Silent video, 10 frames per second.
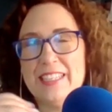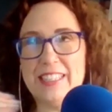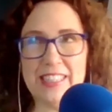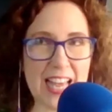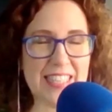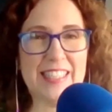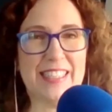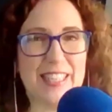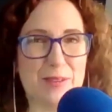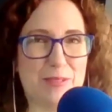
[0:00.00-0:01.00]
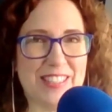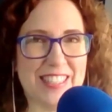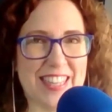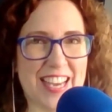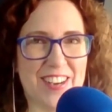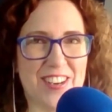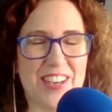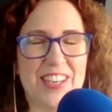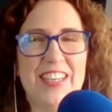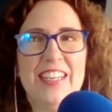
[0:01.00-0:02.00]
classically busy they
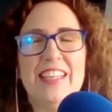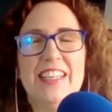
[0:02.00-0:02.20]
are.